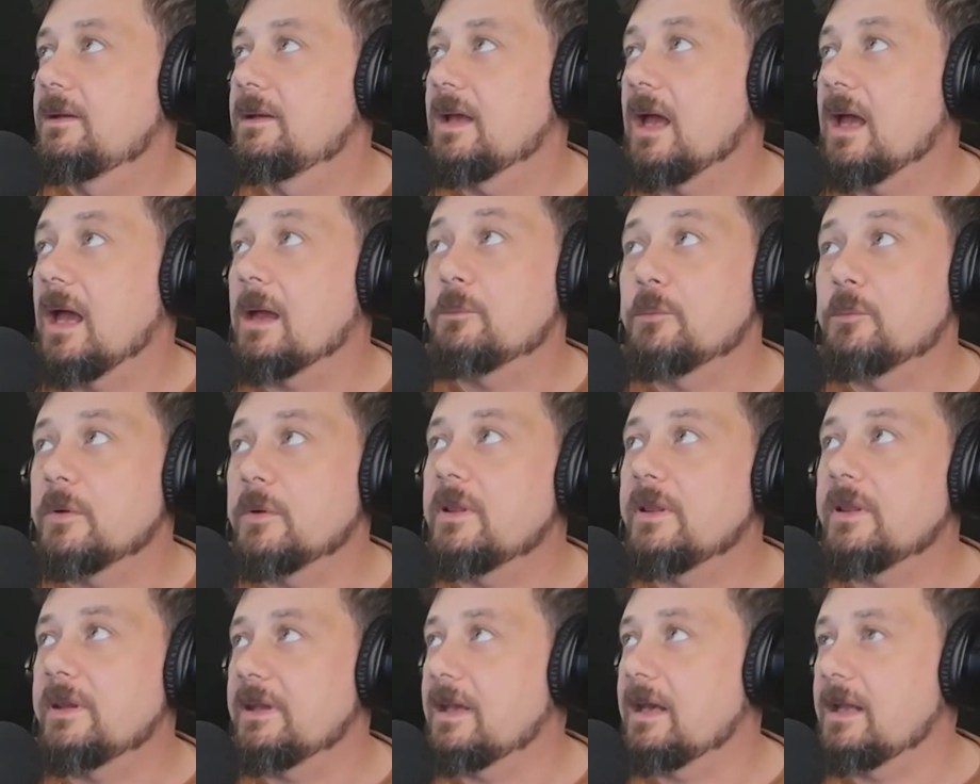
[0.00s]
I
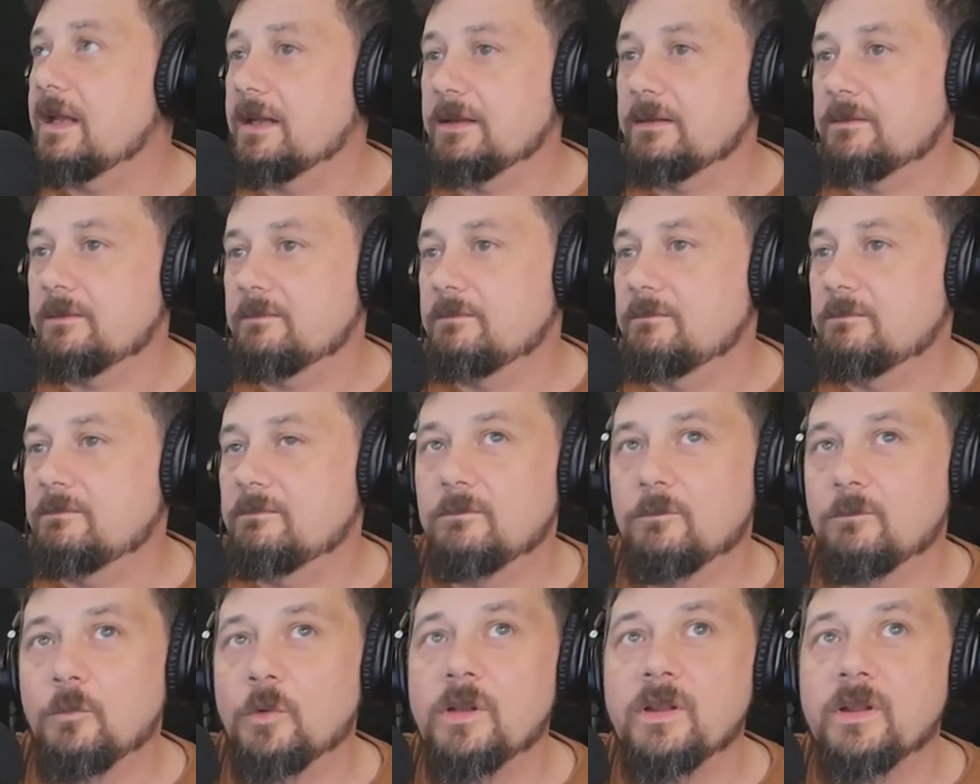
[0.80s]
really got it.
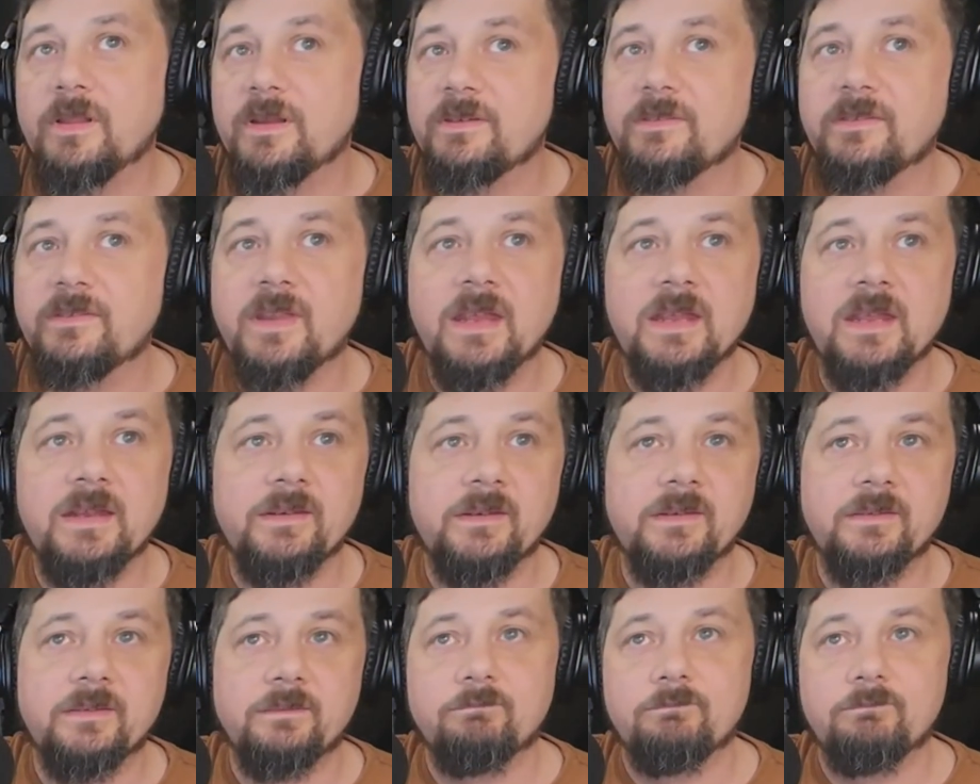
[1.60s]
One of these
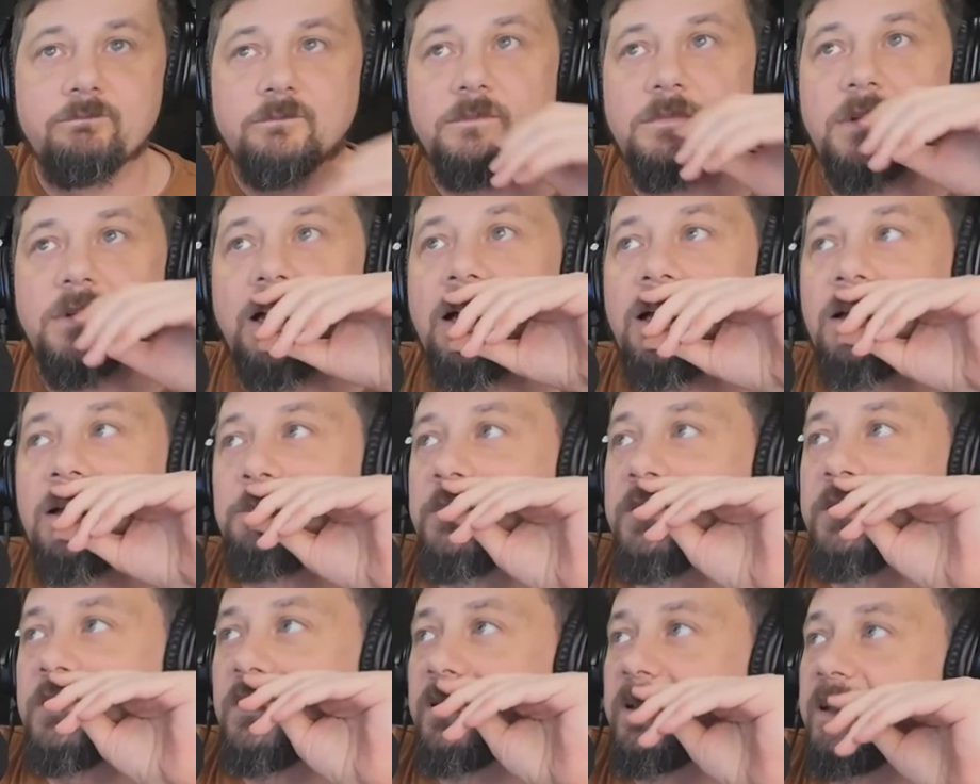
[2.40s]
days, I'm
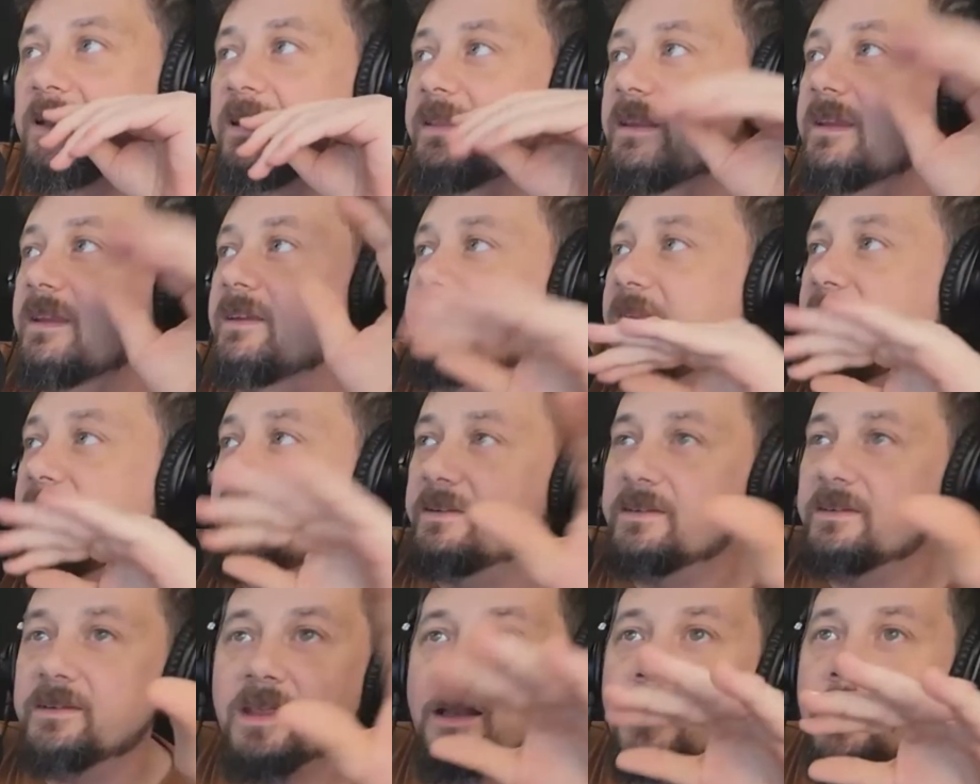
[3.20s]
going to get this thing
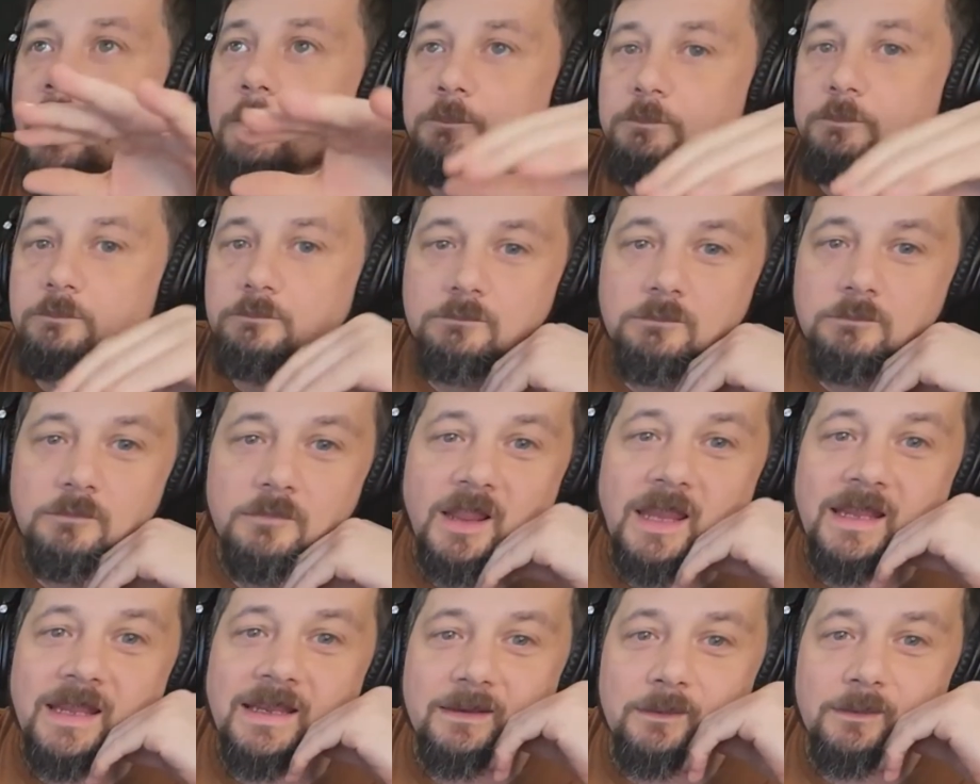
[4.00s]
set up
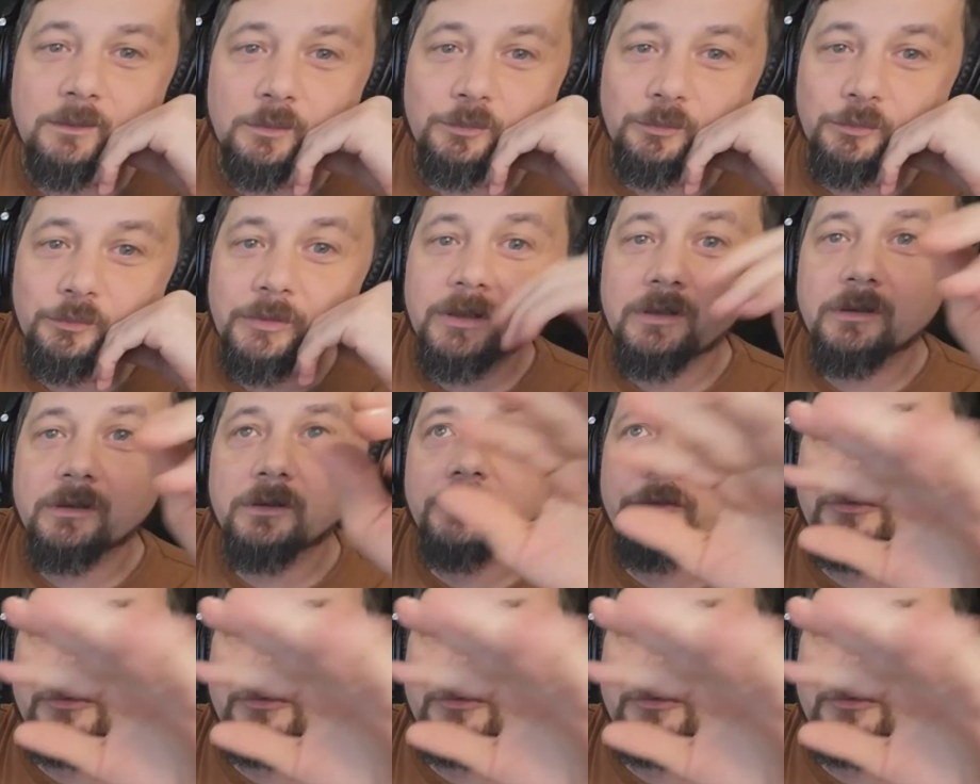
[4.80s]
like a real